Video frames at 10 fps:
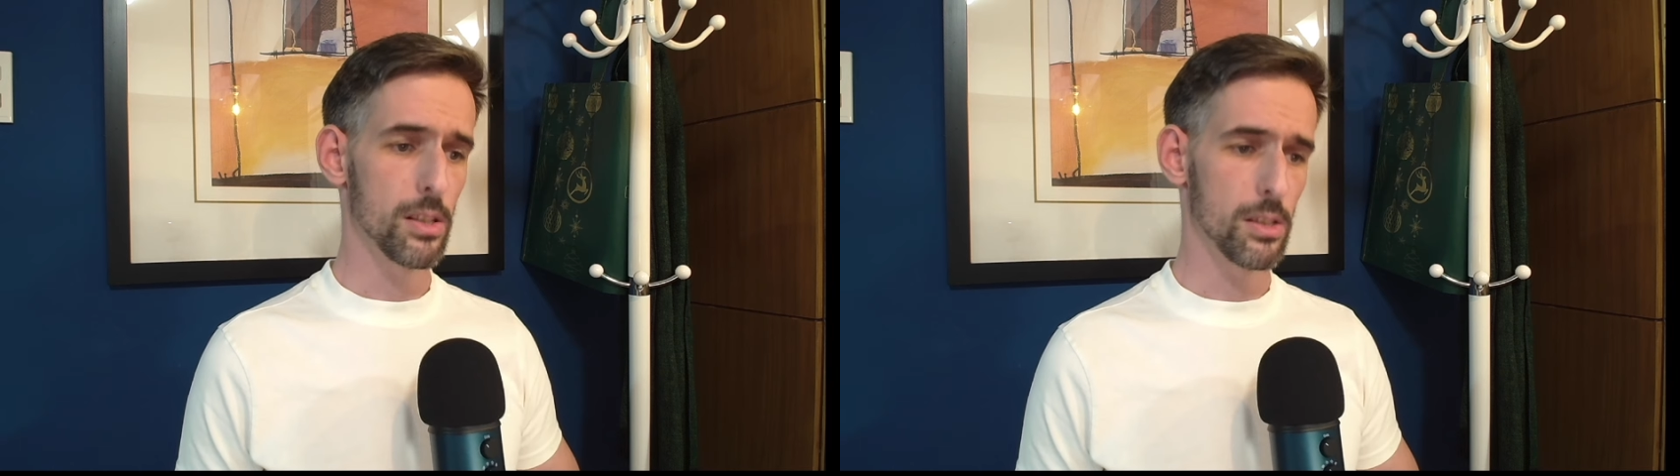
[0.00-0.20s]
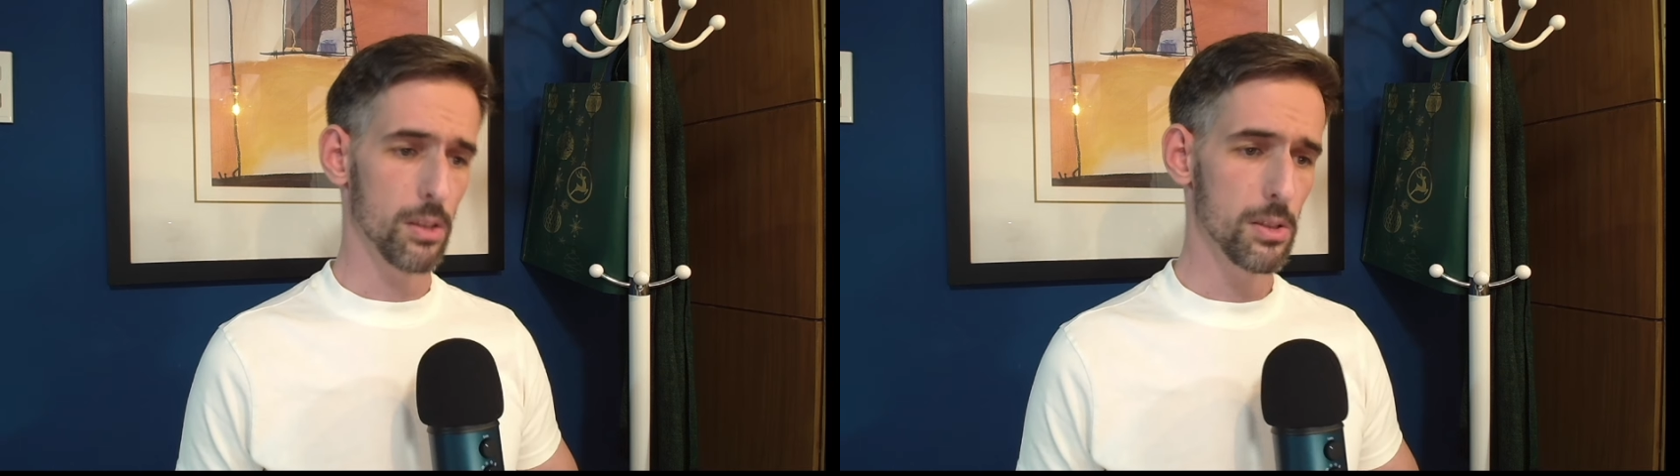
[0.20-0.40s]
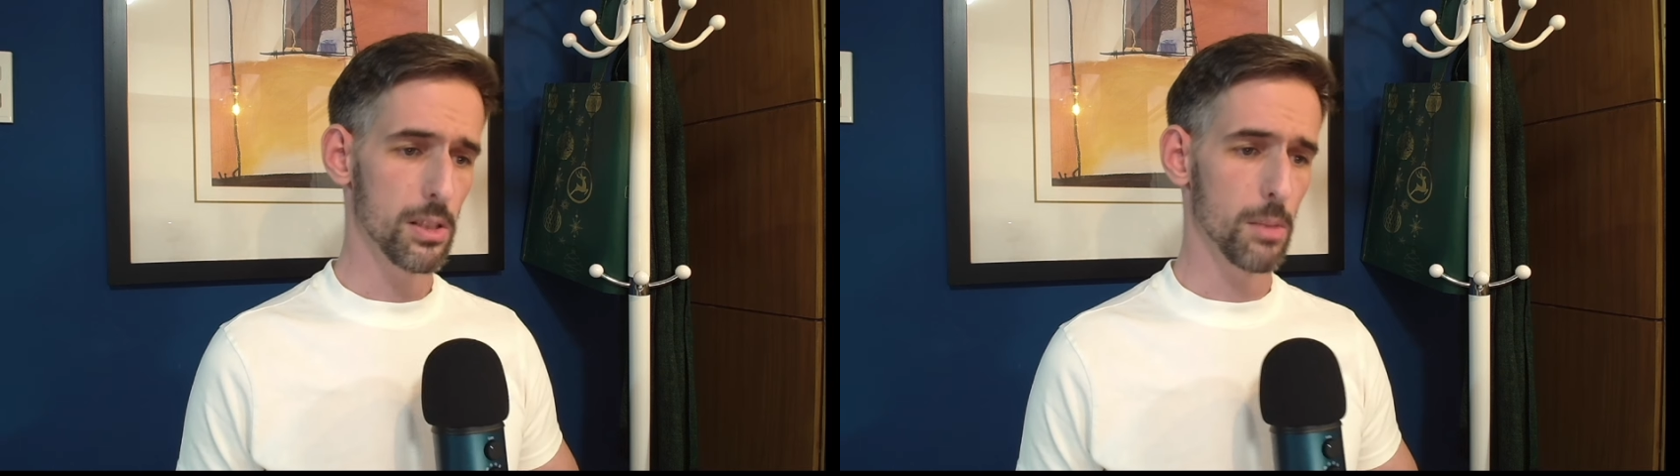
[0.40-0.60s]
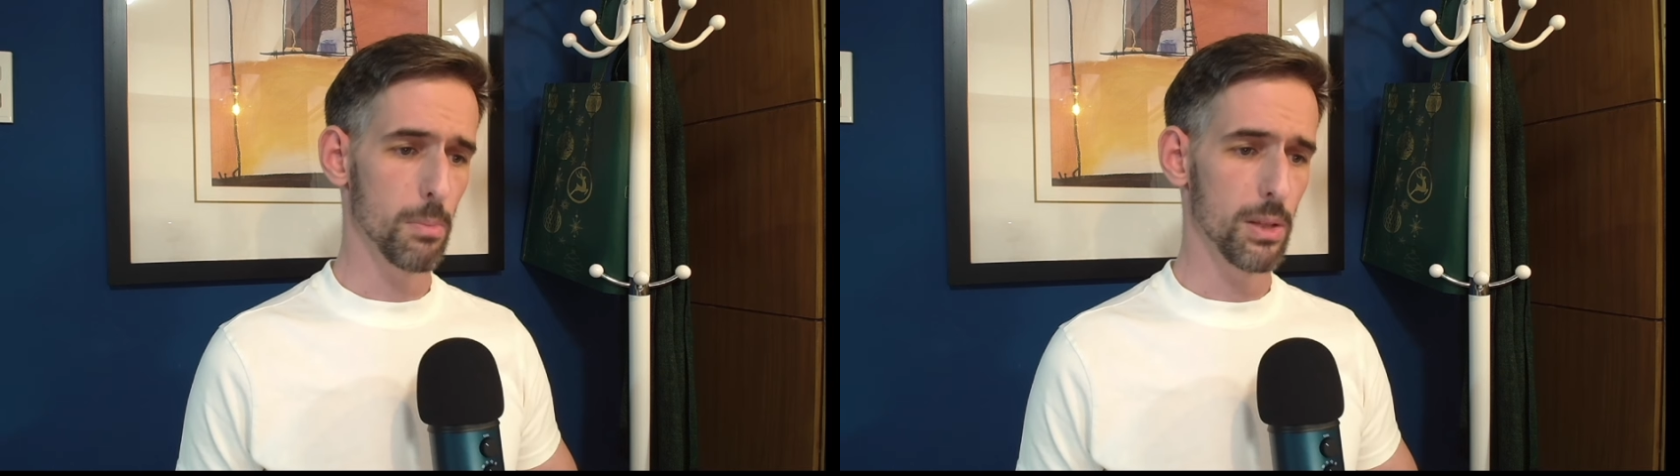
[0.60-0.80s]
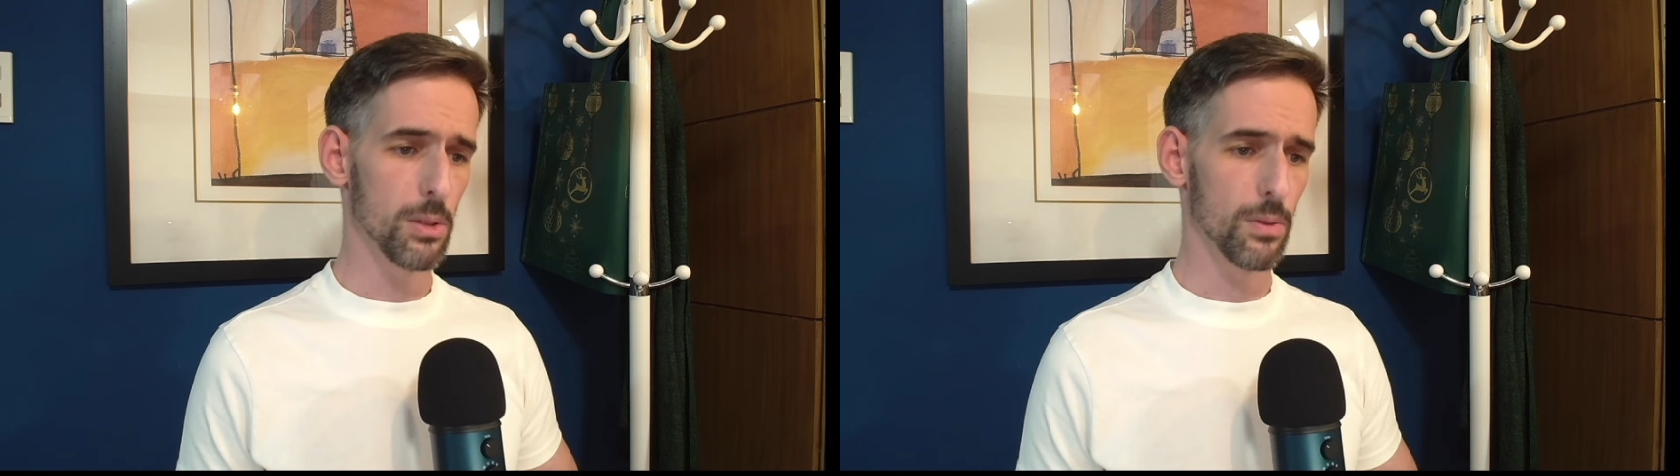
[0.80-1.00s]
stunts the mental